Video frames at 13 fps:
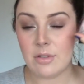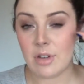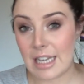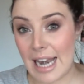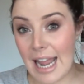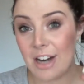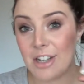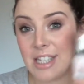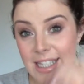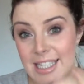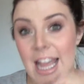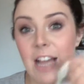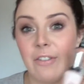layers it's
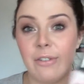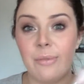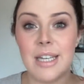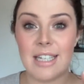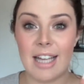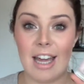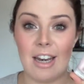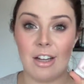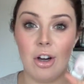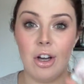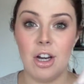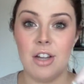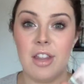taken for me to get a
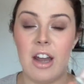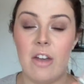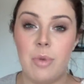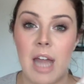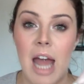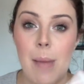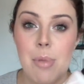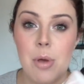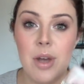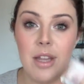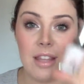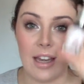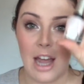color that I've been happy
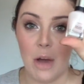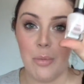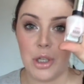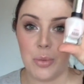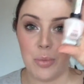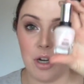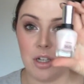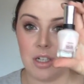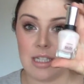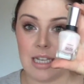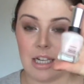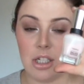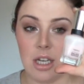with and how much product
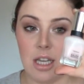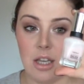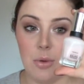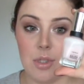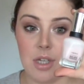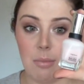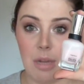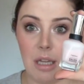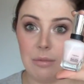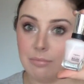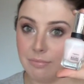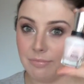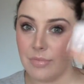it's actually used on me.
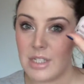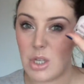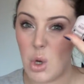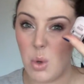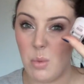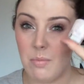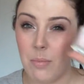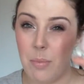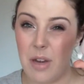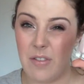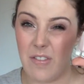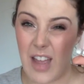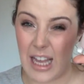So bit
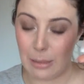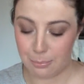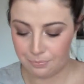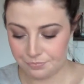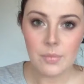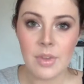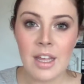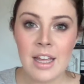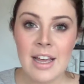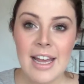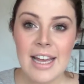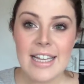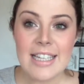of a fail.
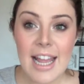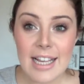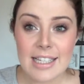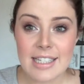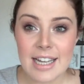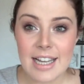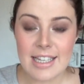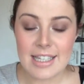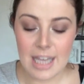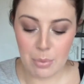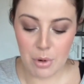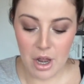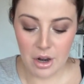Next is
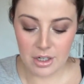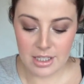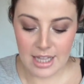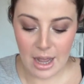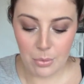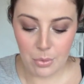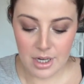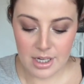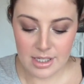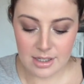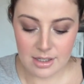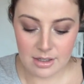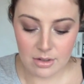a product that
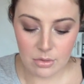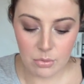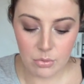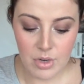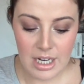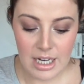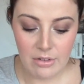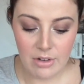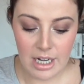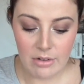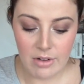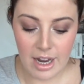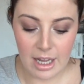was really,
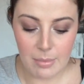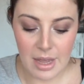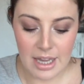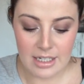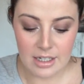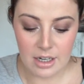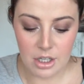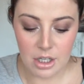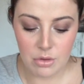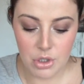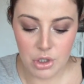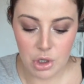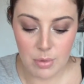really recommended on
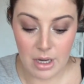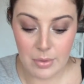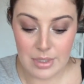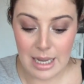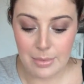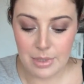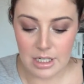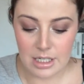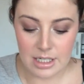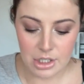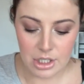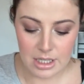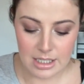YouTube and it was limited
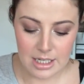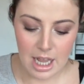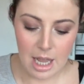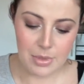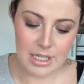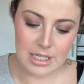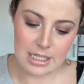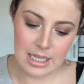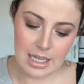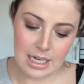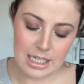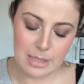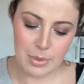edition at the time and this is the
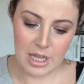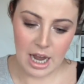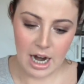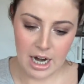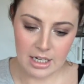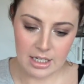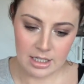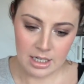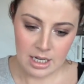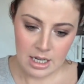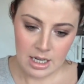Elizabeth Arden